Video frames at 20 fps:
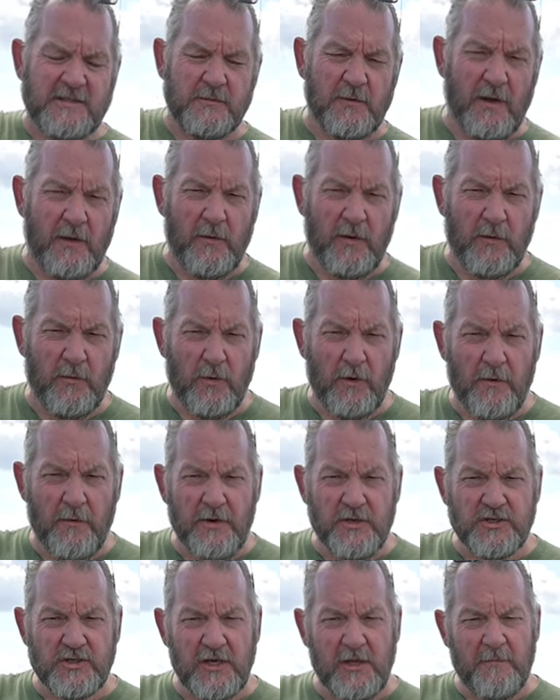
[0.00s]
to where we were
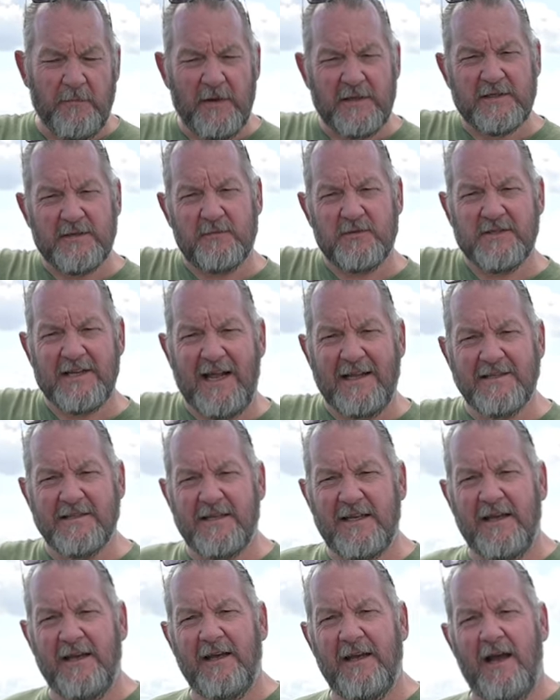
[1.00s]
originally, picked up
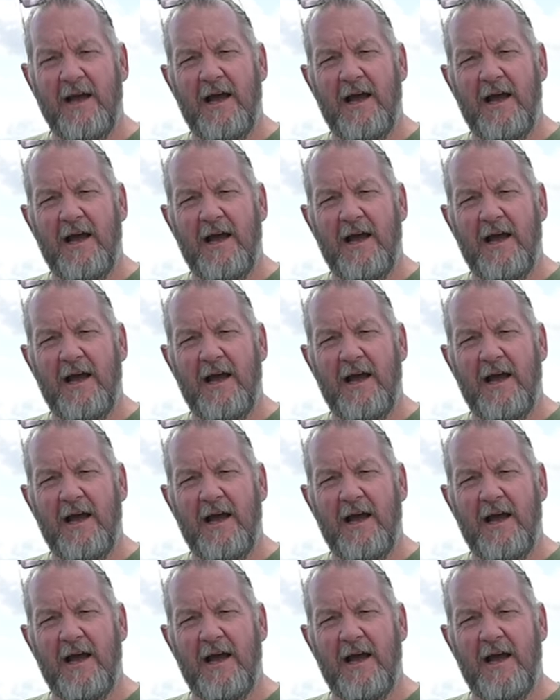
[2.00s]
Stan's kit,